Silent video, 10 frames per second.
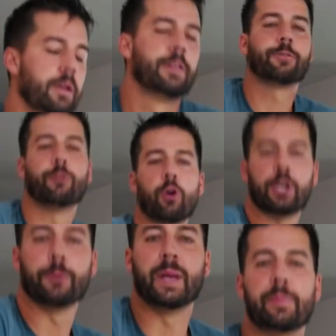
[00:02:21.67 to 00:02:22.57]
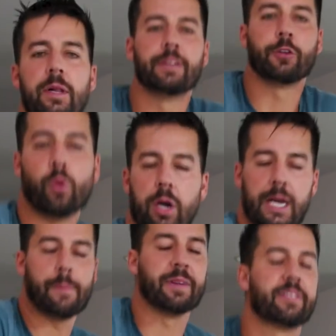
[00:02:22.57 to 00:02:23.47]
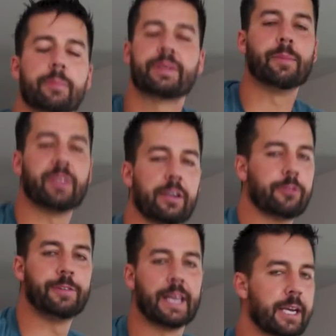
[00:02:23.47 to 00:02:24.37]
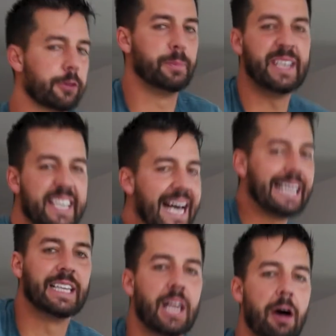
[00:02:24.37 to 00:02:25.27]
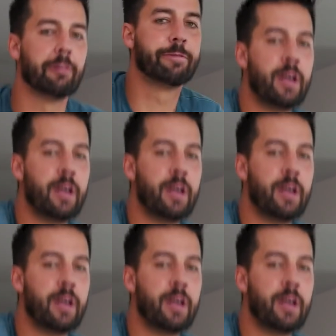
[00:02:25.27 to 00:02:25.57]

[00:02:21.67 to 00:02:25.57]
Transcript: There's four hundred people on this workout, but sometimes I just feel like it's me and Allie Love.